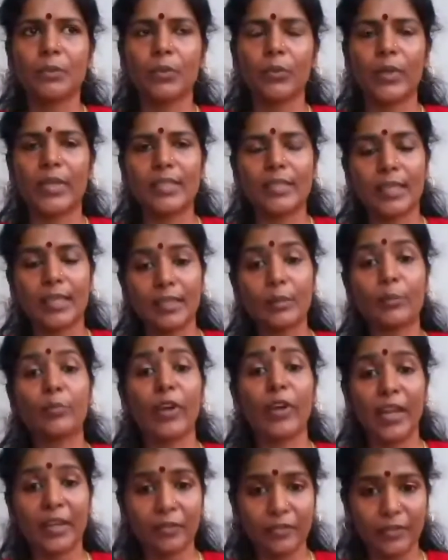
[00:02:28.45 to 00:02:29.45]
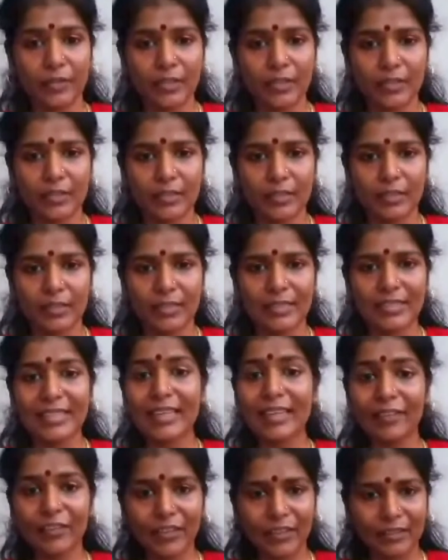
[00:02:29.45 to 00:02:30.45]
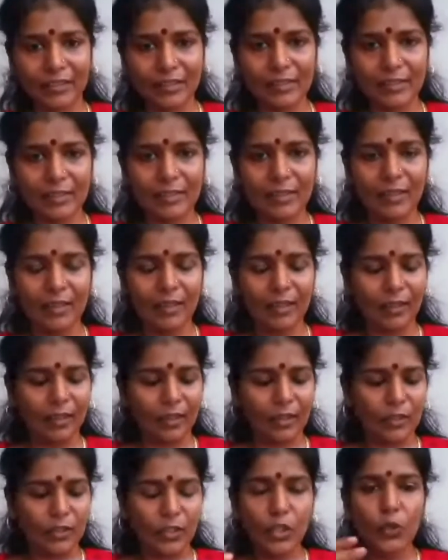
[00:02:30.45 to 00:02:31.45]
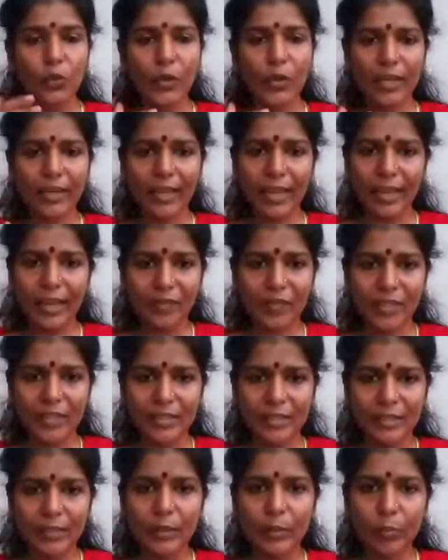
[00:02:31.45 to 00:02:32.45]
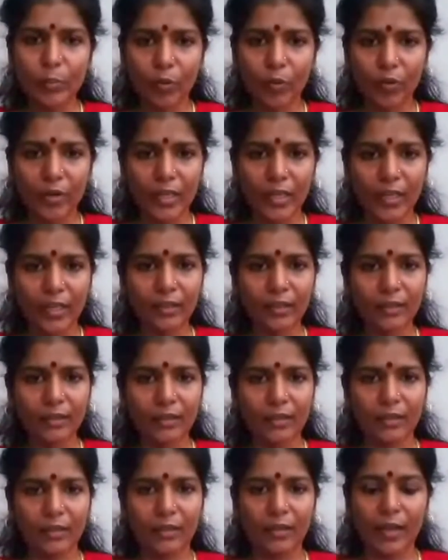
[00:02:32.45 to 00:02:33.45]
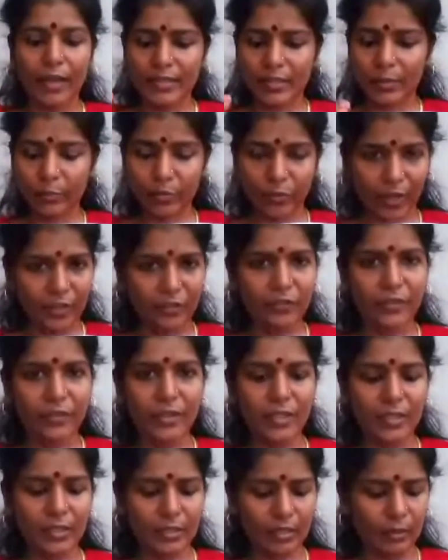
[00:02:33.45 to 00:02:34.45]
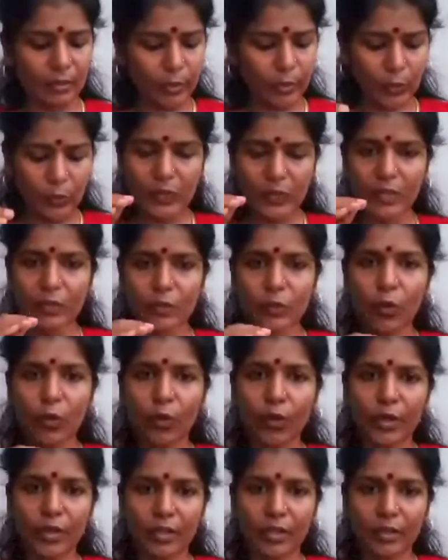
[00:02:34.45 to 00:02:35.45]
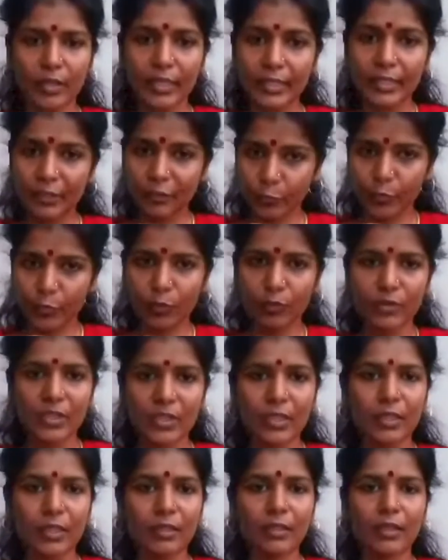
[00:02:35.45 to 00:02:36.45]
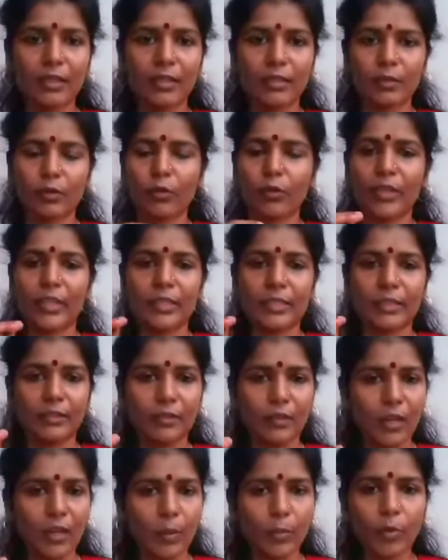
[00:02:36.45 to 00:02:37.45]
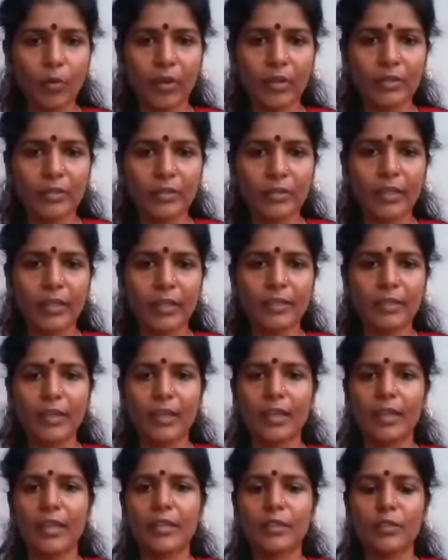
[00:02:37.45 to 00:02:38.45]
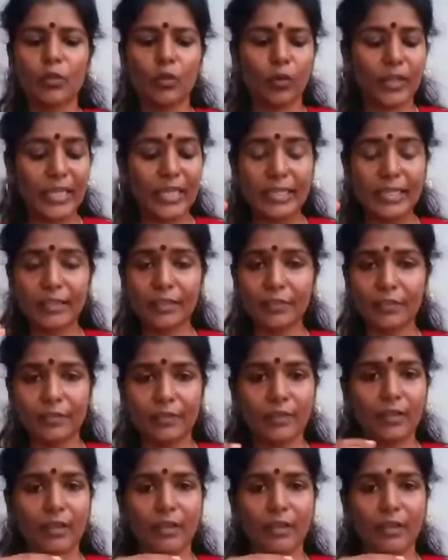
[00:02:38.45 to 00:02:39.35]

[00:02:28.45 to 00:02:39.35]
what do I say, the breakfast cereals, so you can have this in the morning as a breakfast because it's got enough protein, it's got enough carbohydrate, it's got enough